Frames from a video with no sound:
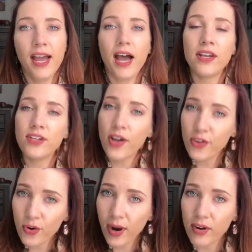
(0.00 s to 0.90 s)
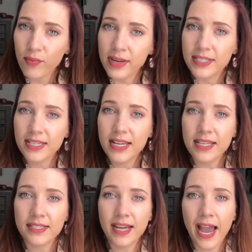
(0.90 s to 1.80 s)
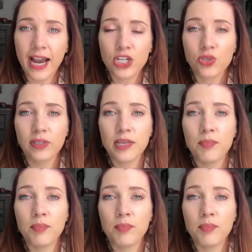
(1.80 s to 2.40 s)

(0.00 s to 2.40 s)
Another great reason is to actually